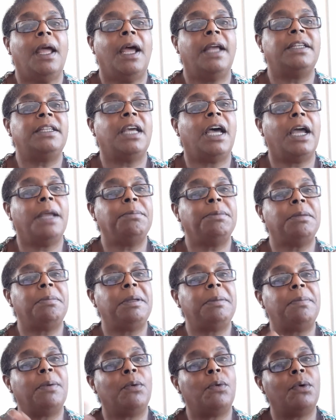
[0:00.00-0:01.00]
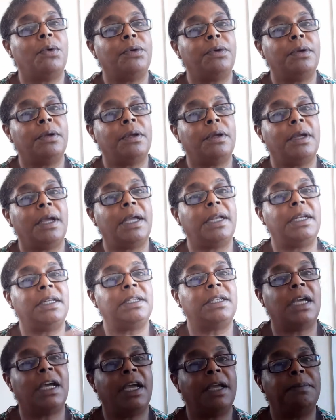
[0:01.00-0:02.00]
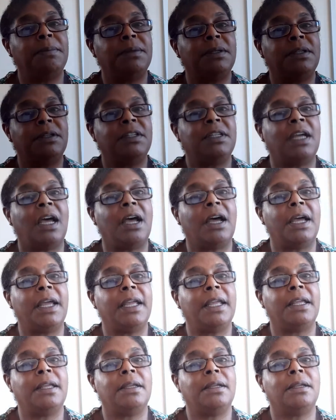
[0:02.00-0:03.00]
A time to be born and a time to die.